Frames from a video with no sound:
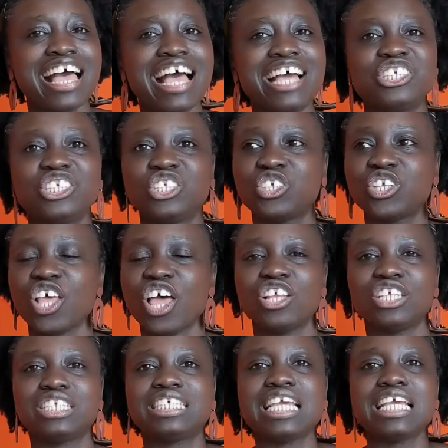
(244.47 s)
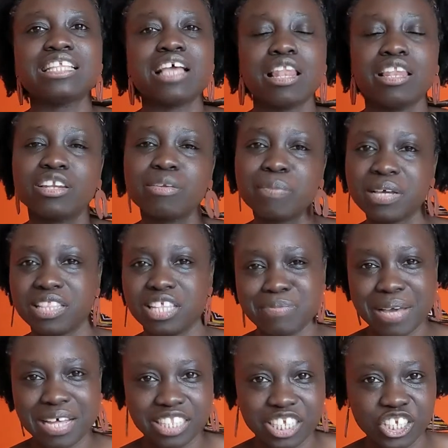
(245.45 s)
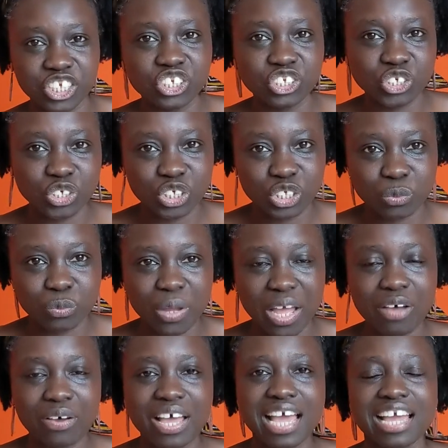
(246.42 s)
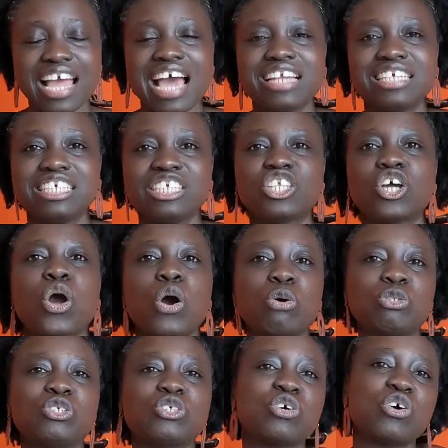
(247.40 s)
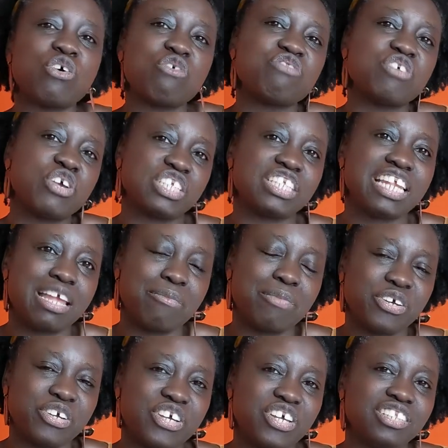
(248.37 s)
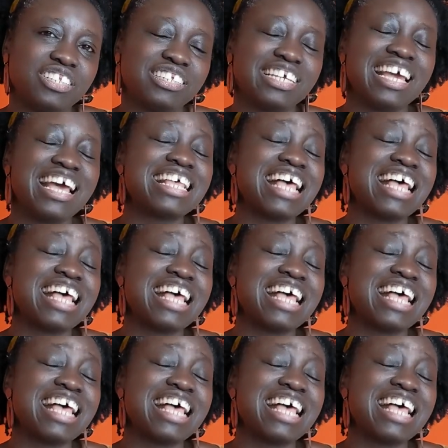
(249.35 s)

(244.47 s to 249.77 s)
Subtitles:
and just seeing a little bit about the history as well and kind of see the culture of those neighborhoods.